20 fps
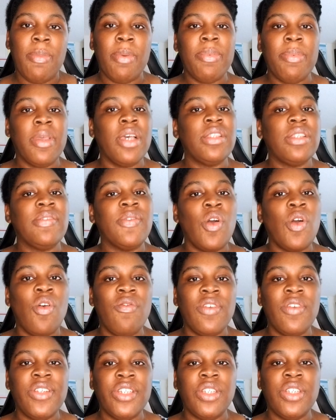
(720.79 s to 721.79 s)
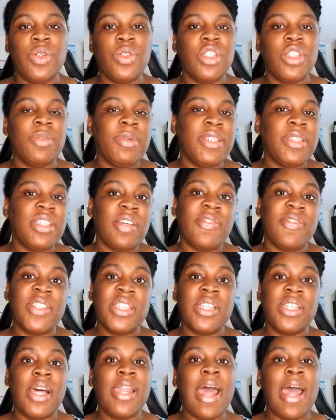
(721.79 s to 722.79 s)
but because of COVID, you know, so much stuff
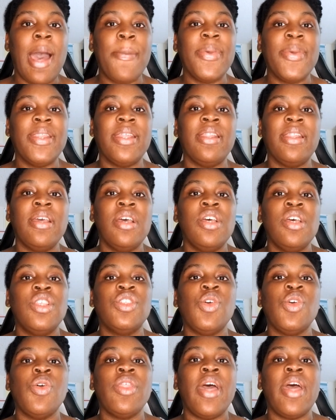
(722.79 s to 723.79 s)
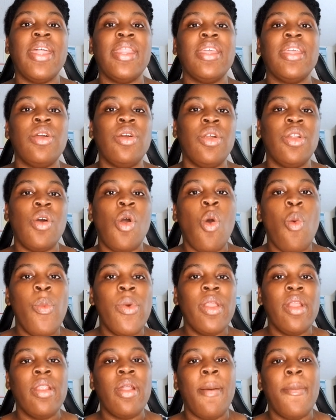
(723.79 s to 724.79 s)
is not happening. So they're going to
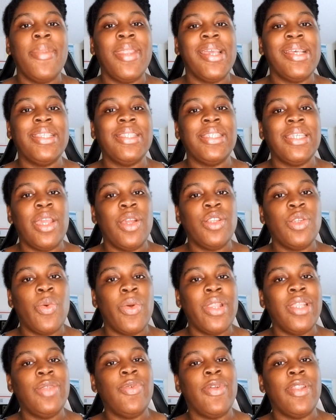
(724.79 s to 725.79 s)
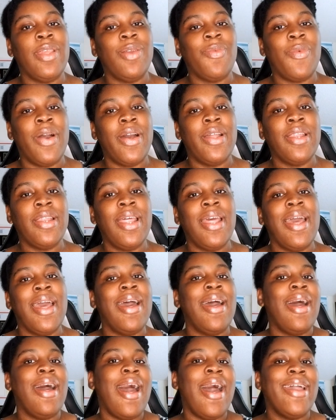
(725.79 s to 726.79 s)
open it up next year, 2021.
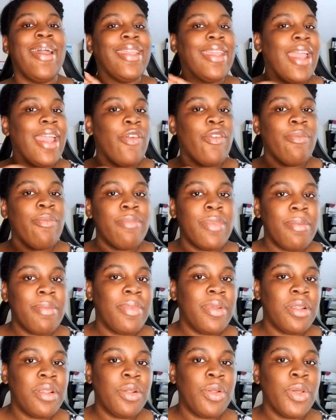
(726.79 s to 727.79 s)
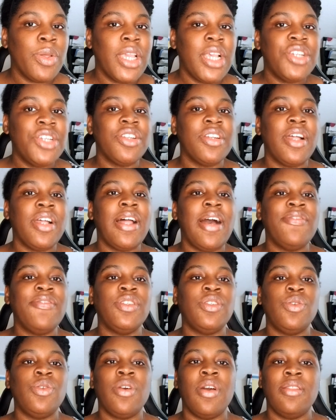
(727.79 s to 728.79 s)
I can't remember the location. I'll have
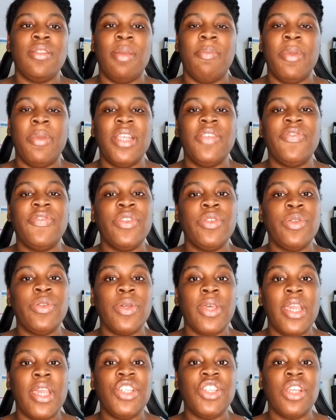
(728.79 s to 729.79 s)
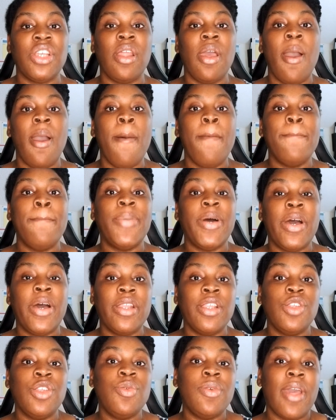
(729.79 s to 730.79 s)
to look on their page for the location.
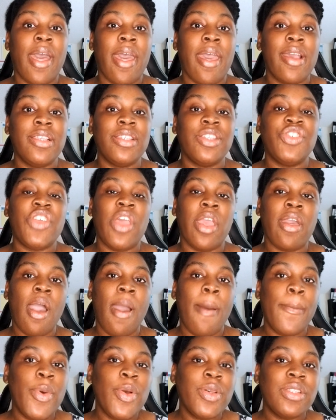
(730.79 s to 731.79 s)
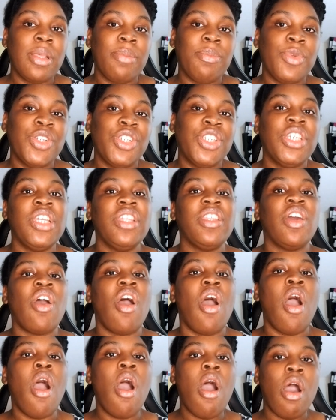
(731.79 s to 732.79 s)
But you guys, check out Books N Bush Tea. They're
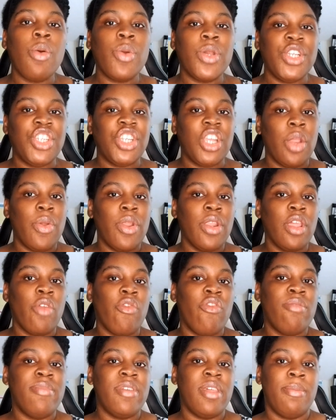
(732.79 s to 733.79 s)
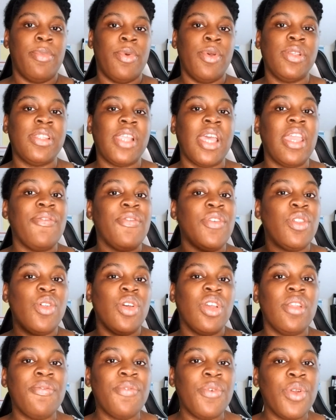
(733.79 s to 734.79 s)
always sharing Caribbean books. Like if you're
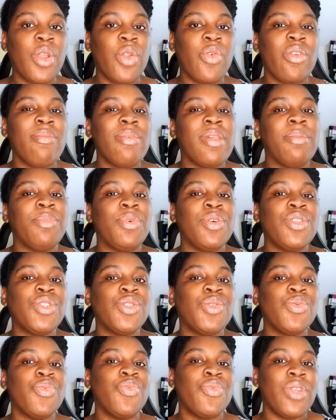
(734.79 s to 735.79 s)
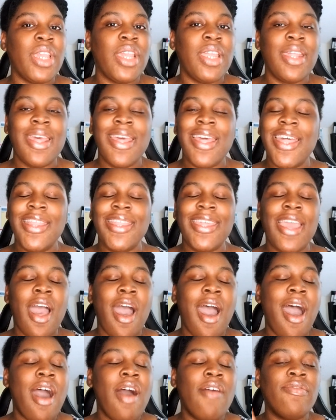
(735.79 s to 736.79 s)
looking for Caribbean books to read, they
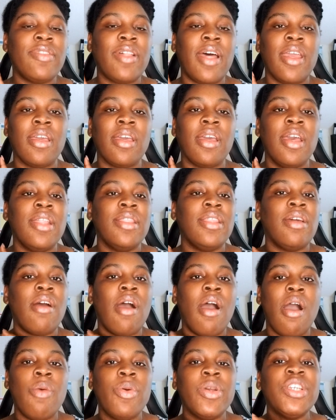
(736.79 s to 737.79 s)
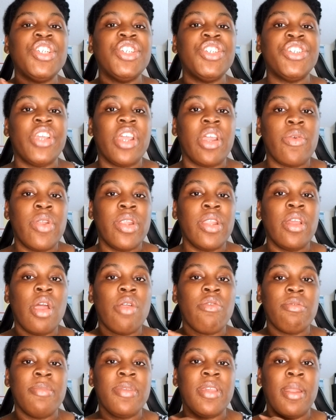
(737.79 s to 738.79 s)
have like, they're always sharing
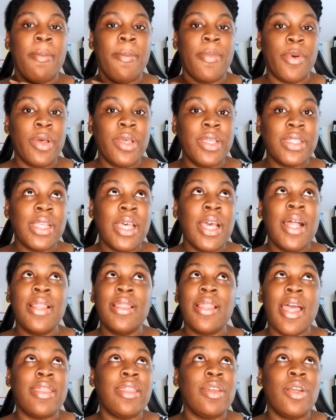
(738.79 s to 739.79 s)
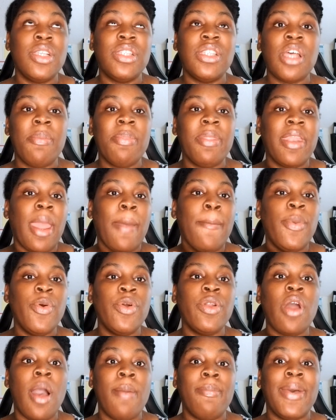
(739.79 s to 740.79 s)
Caribbean books. Like there are some that I
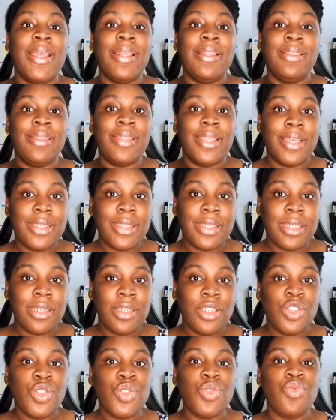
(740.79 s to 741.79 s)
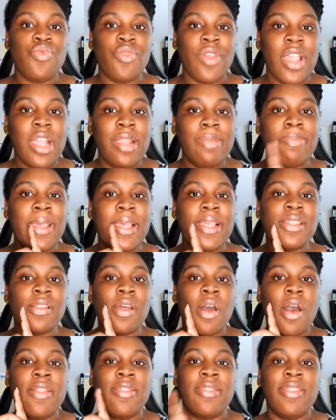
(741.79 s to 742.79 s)
put on my list to read based
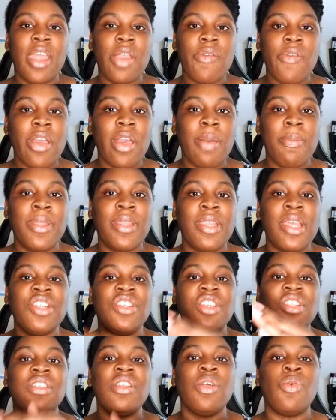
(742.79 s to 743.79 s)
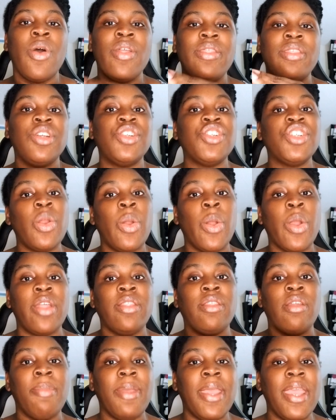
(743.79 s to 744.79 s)
on their recommendations and what they're sharing
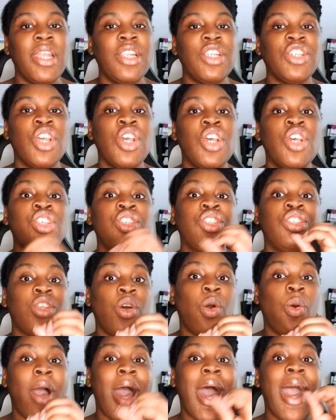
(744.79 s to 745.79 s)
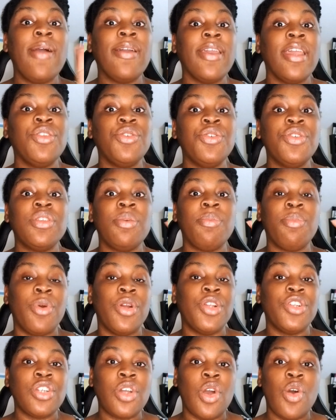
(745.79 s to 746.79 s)
on their page. So how can you
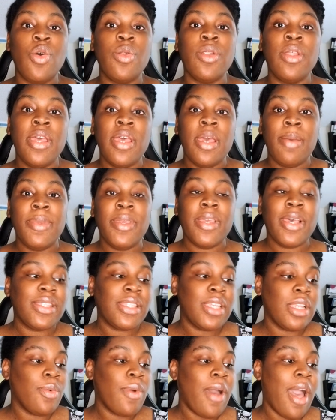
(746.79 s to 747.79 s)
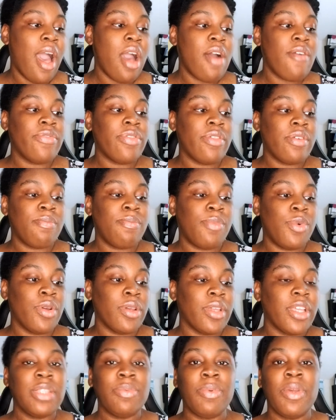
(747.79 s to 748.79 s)
support your own? Because they don't have the
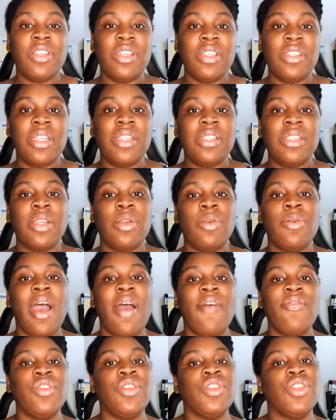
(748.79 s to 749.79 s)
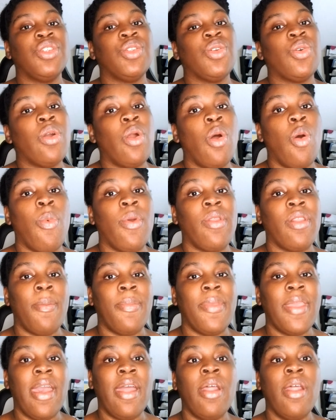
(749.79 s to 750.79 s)
book, especially since they don't have the store open up
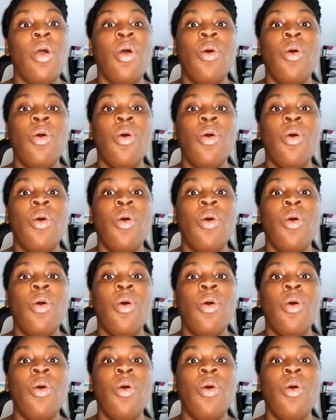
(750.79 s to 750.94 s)
yet.